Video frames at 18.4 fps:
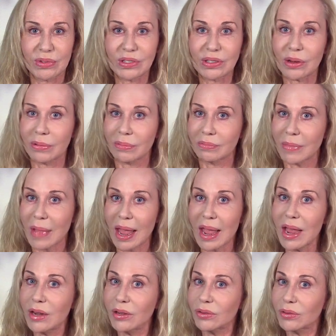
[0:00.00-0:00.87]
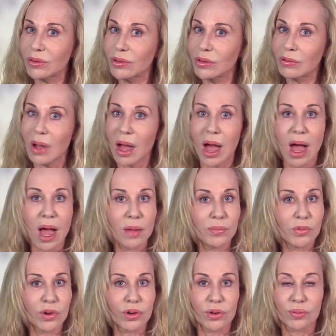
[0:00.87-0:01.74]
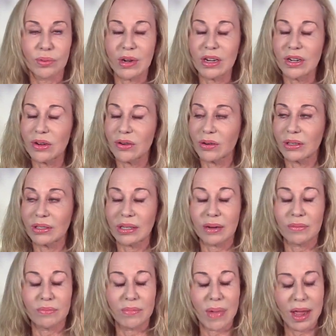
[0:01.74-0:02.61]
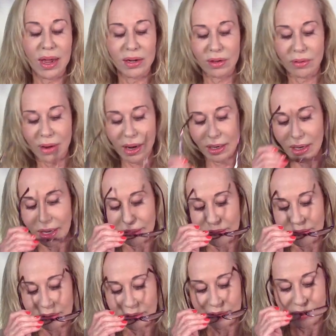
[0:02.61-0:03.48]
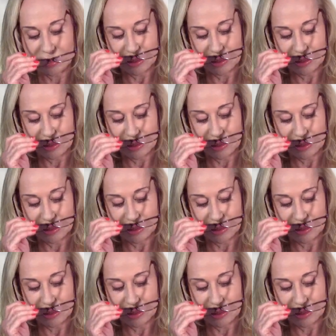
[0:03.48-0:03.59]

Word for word: So, Andrew, I'm going to read yours, and man, do I like this.